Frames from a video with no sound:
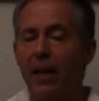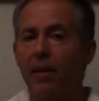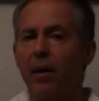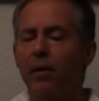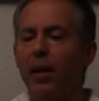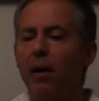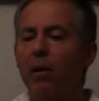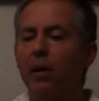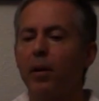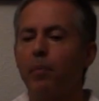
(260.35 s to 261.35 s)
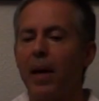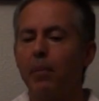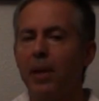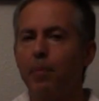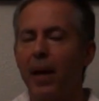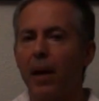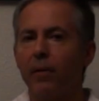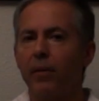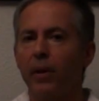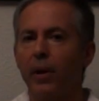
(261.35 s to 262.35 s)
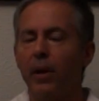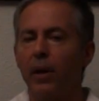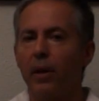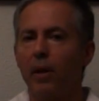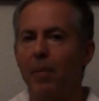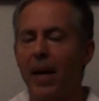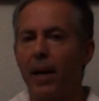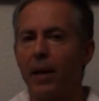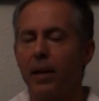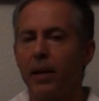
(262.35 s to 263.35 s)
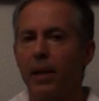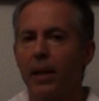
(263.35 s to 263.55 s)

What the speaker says: There they are on the pebbly path, the man